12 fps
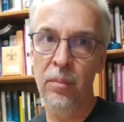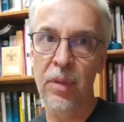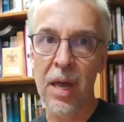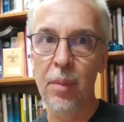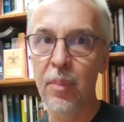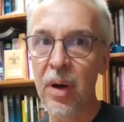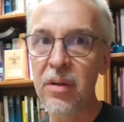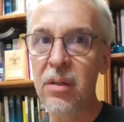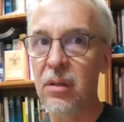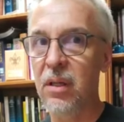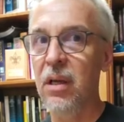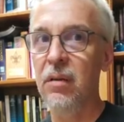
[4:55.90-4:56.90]
that
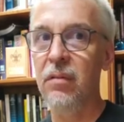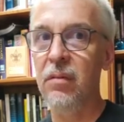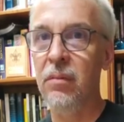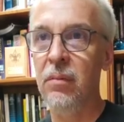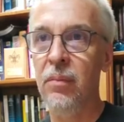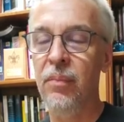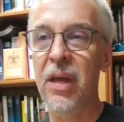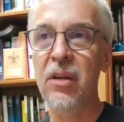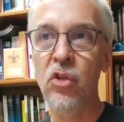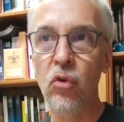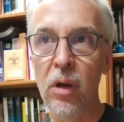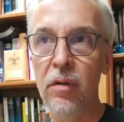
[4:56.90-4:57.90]
abundant life,
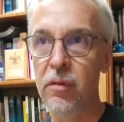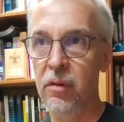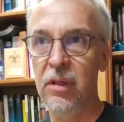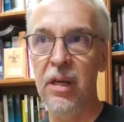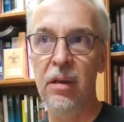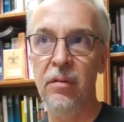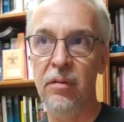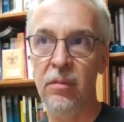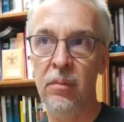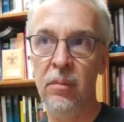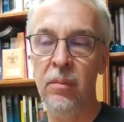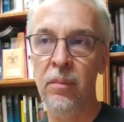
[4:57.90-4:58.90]
that joy filled life,
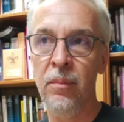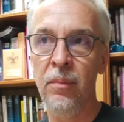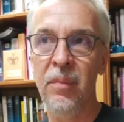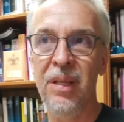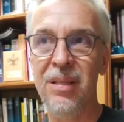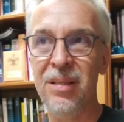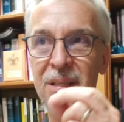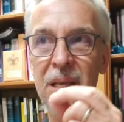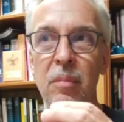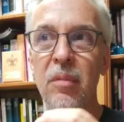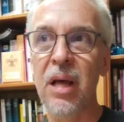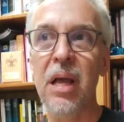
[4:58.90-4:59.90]
that
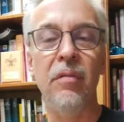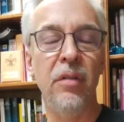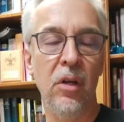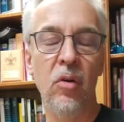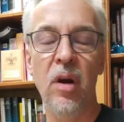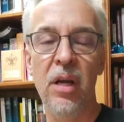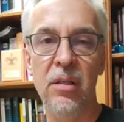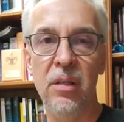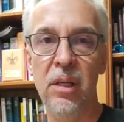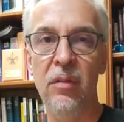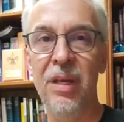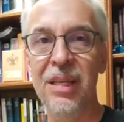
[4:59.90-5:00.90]
same life that Christ
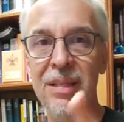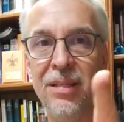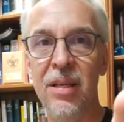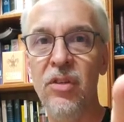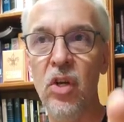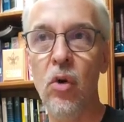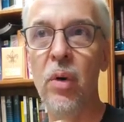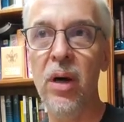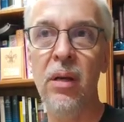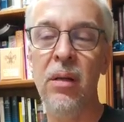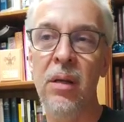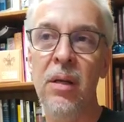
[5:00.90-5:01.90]
lived. And he says, you know
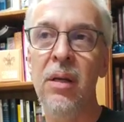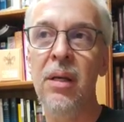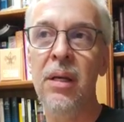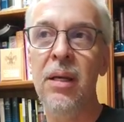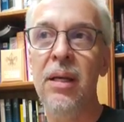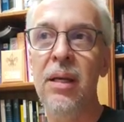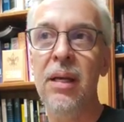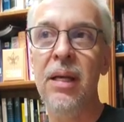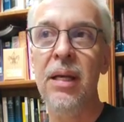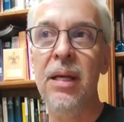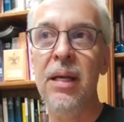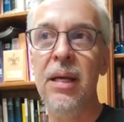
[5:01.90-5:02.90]
what?
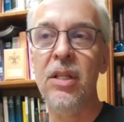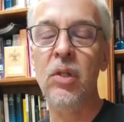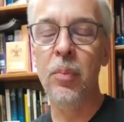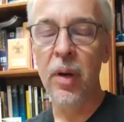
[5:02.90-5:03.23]
It's